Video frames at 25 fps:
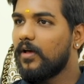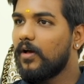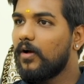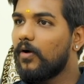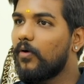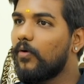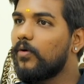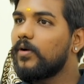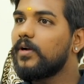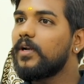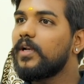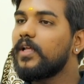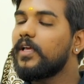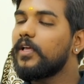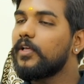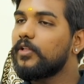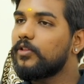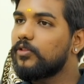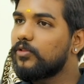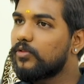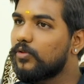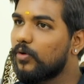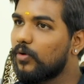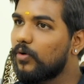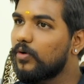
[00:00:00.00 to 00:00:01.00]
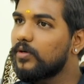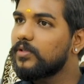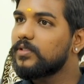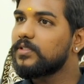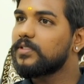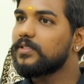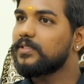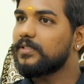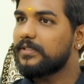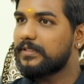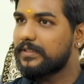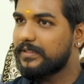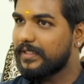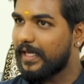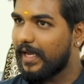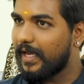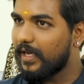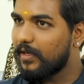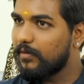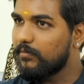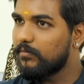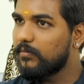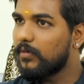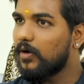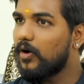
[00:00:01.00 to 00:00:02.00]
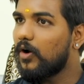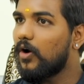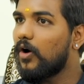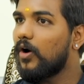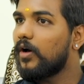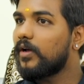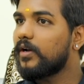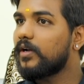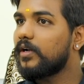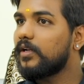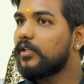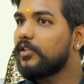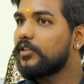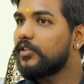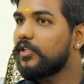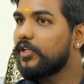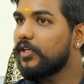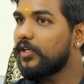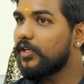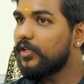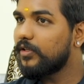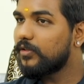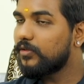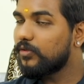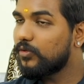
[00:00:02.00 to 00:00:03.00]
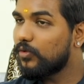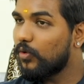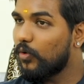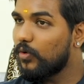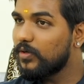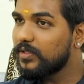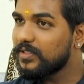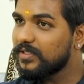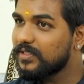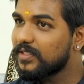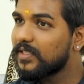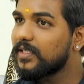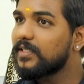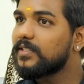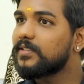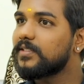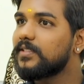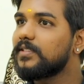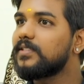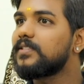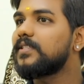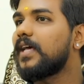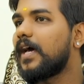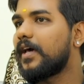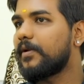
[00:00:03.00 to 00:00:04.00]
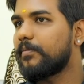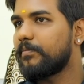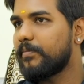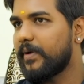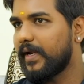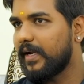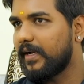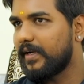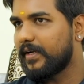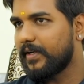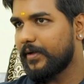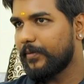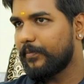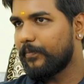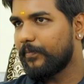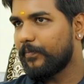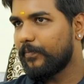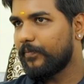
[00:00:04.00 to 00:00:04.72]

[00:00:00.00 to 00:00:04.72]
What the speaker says: only those time or those seasons are picked.